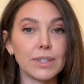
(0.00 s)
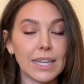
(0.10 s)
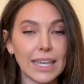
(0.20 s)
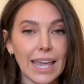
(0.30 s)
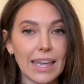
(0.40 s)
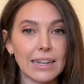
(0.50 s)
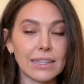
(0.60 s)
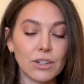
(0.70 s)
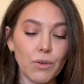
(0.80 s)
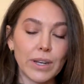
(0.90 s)
Again,
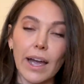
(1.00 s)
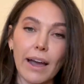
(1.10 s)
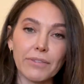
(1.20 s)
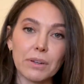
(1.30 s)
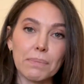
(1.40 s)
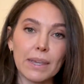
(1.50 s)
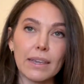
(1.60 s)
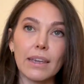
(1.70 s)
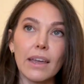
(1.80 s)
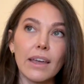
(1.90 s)
it's going to have to
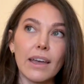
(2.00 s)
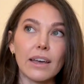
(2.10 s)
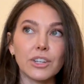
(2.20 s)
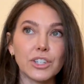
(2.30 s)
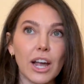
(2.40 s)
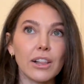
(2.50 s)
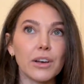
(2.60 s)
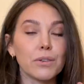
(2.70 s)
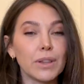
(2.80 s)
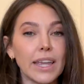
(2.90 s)
be a
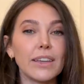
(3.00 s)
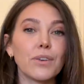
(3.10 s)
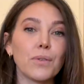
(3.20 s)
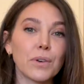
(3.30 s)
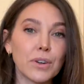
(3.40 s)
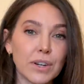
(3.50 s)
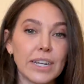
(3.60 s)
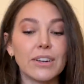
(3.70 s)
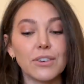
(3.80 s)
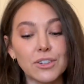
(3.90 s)
shallow lake or
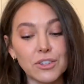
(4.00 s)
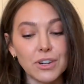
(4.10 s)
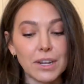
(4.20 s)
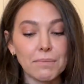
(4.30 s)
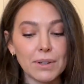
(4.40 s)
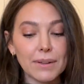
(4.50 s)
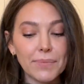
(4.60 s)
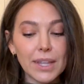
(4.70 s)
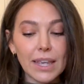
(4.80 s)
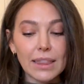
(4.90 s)
creek or stream or
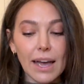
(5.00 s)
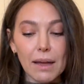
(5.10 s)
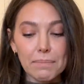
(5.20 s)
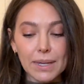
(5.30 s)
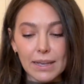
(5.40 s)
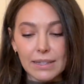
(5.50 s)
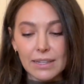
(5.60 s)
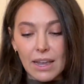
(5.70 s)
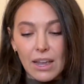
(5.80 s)
something like that, because